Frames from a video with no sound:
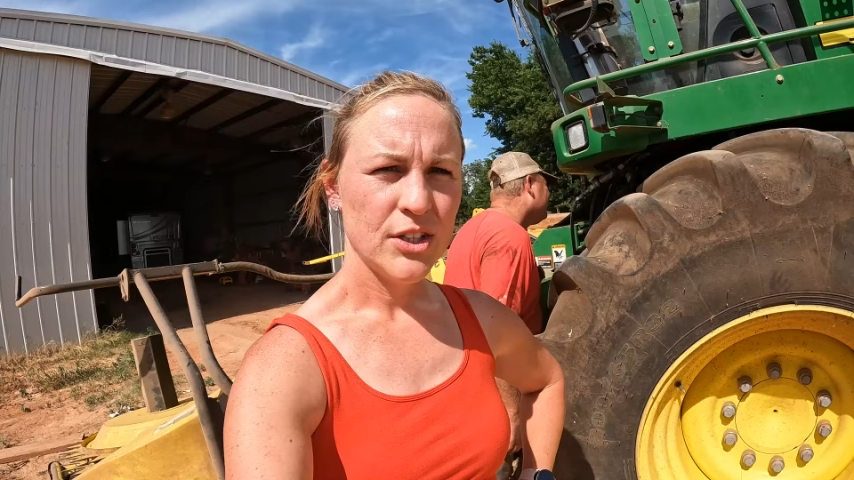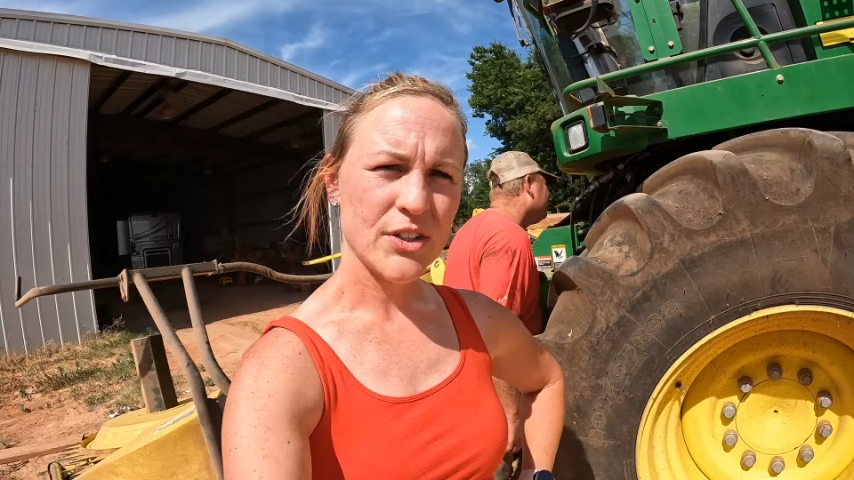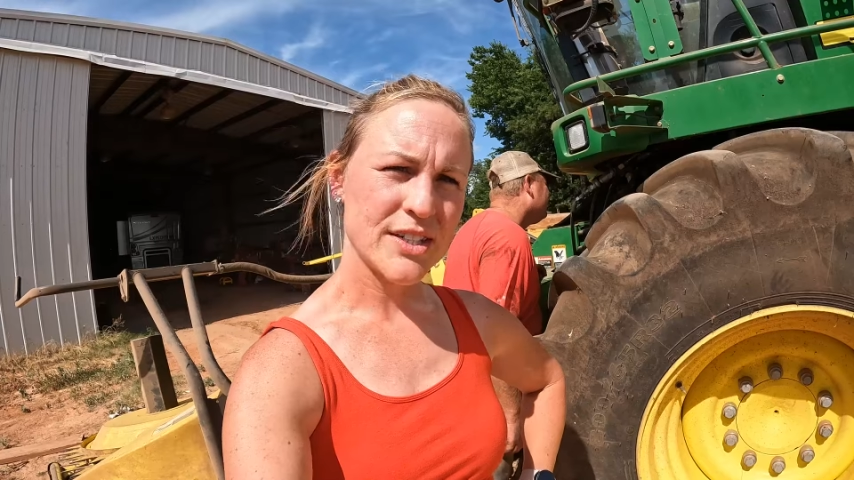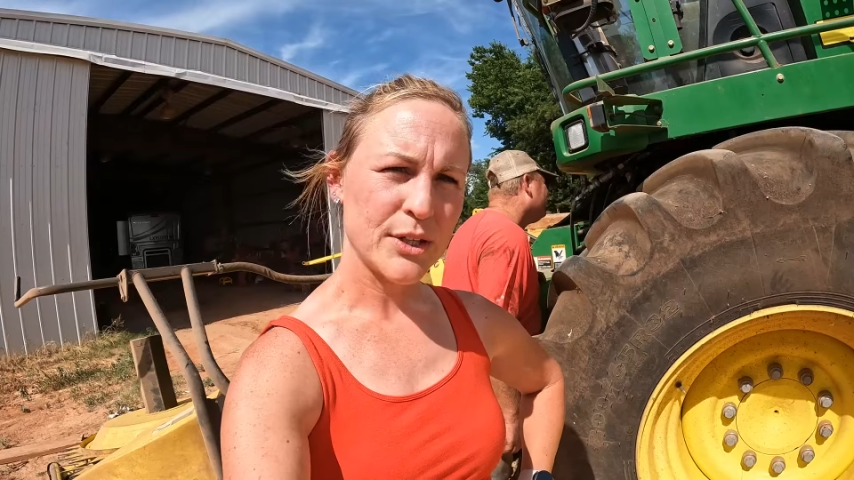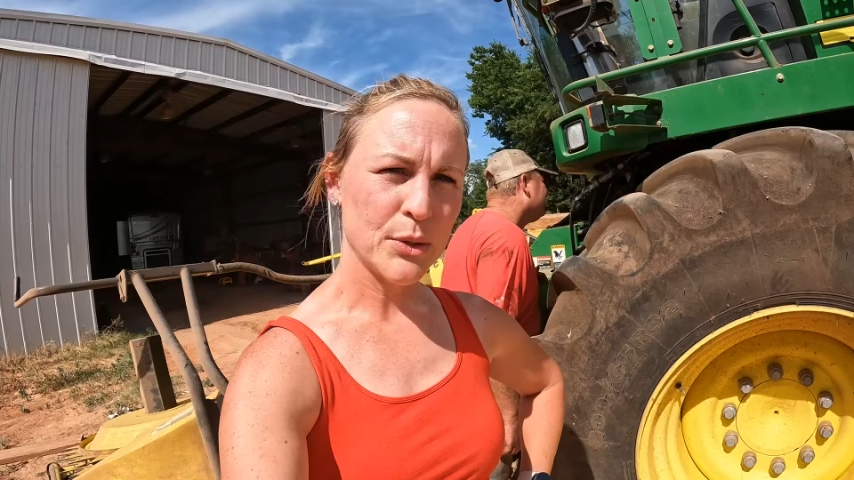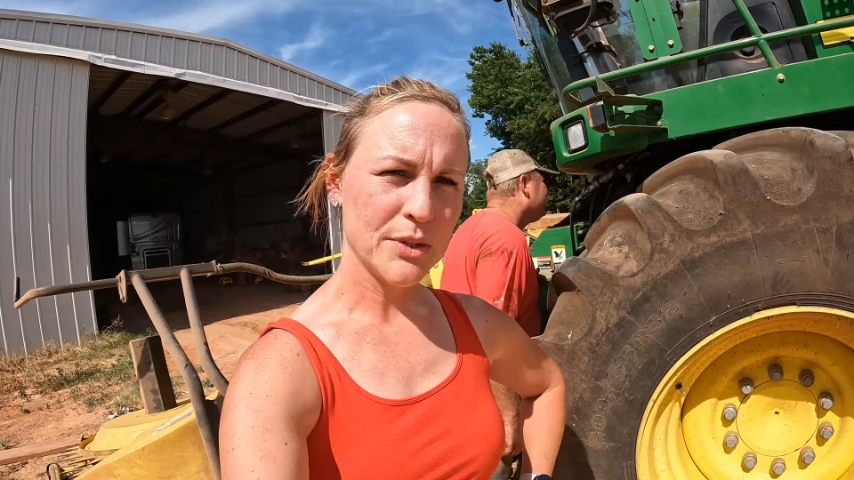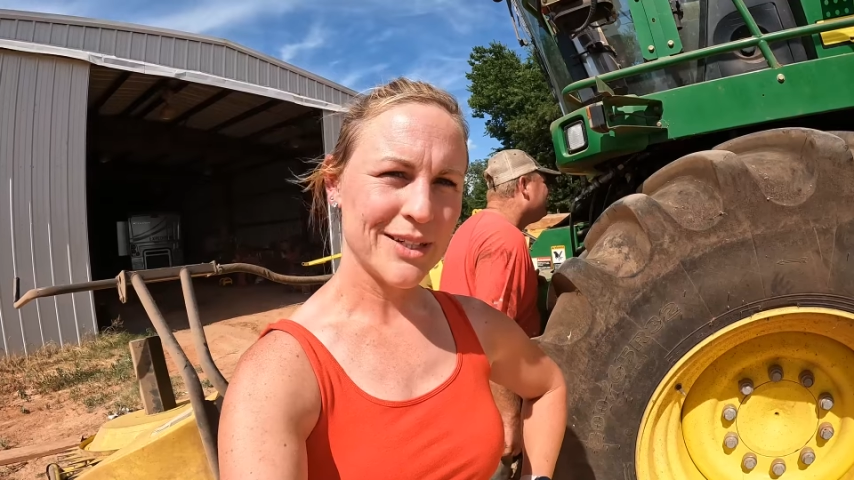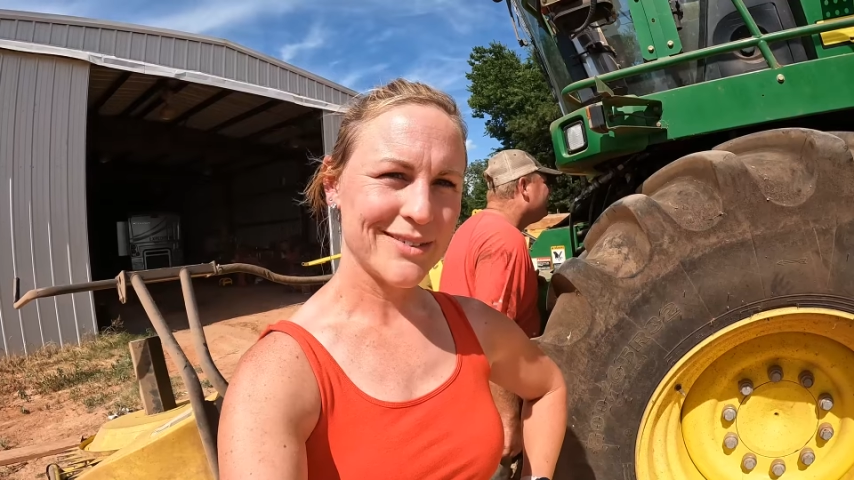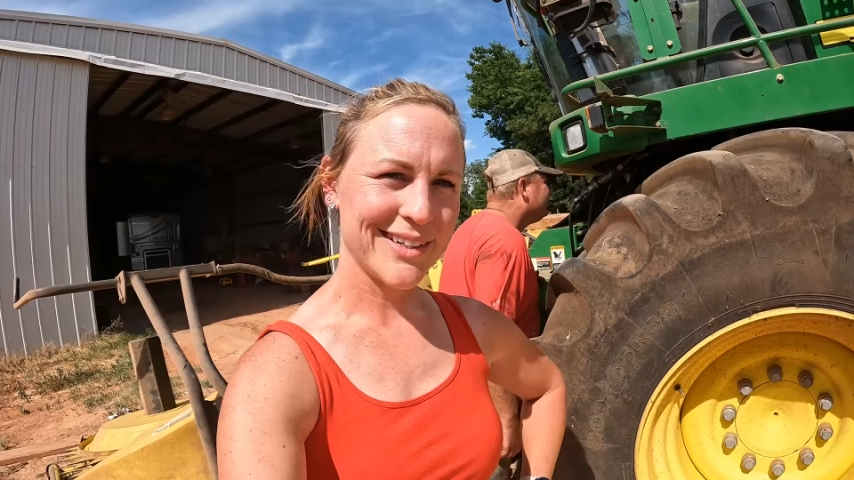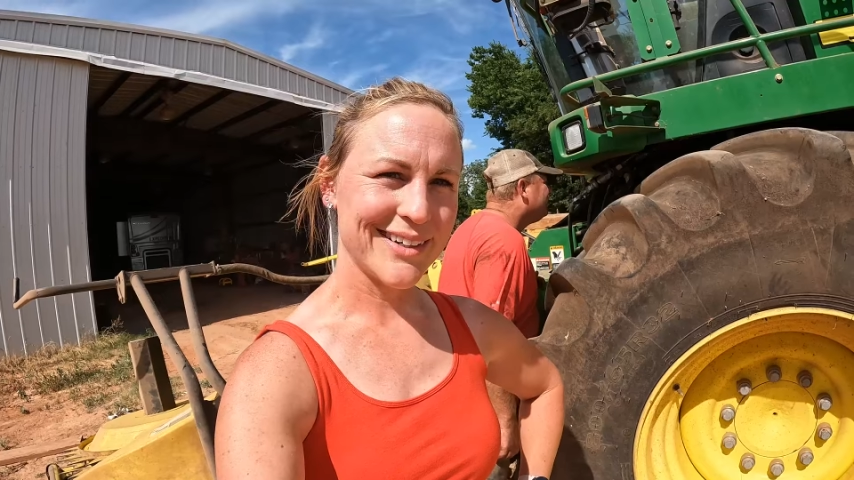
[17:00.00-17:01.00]
Y'all stay cool
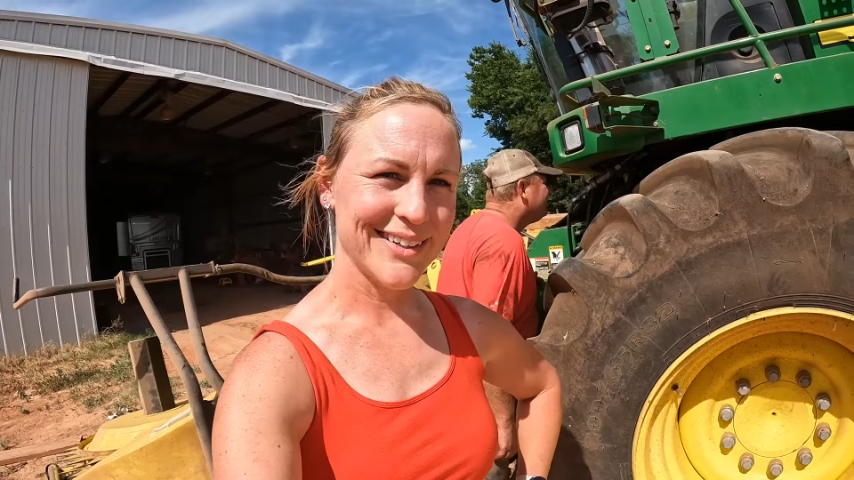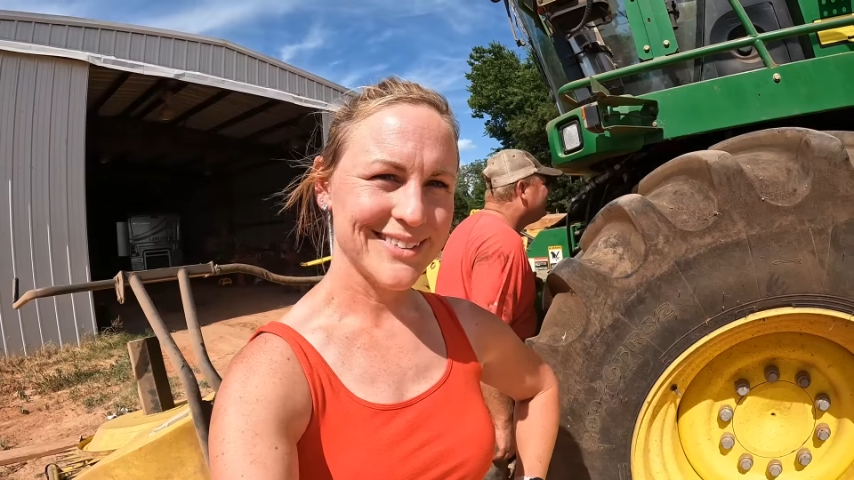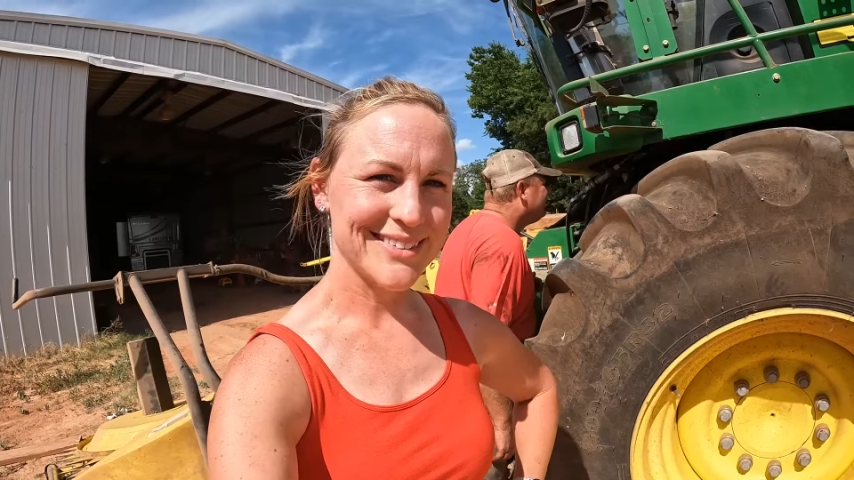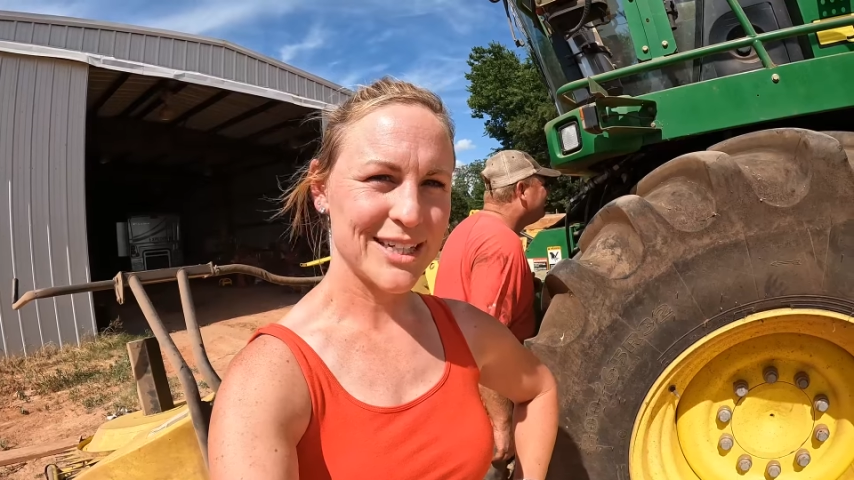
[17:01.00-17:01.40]
out there.